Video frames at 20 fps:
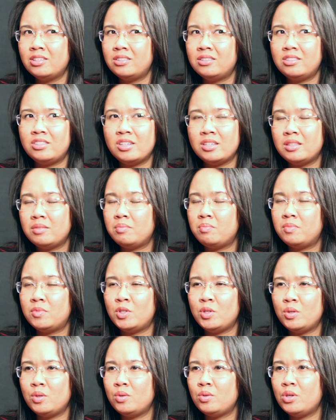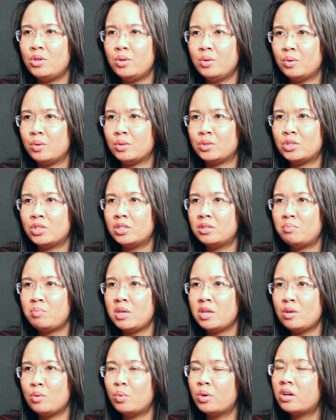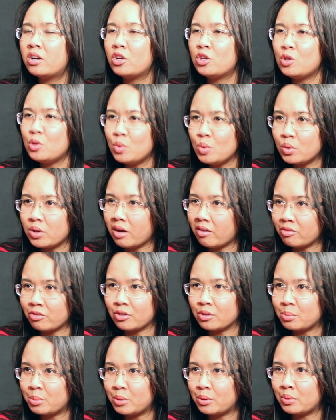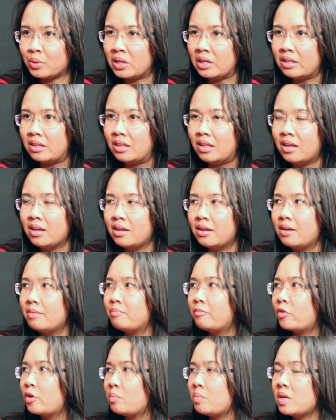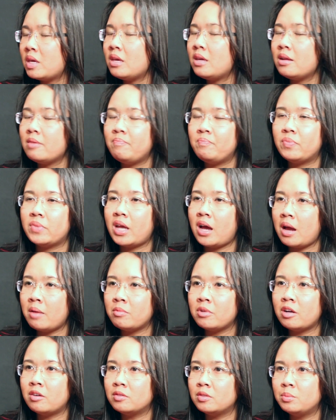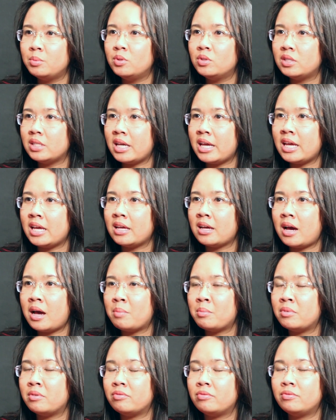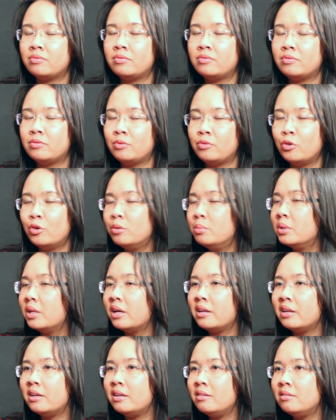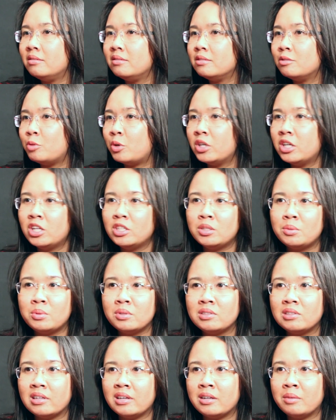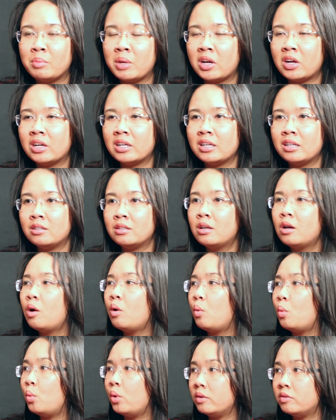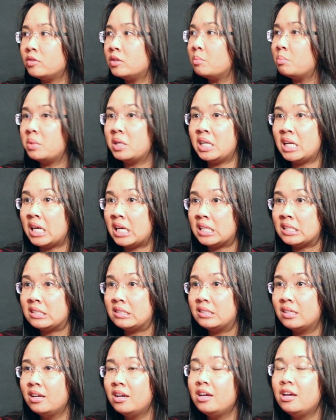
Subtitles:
Just do you. Just be, what are you comfortable with? For me, I'm comfortable saying I'm a full-blooded, 100% American with some panache.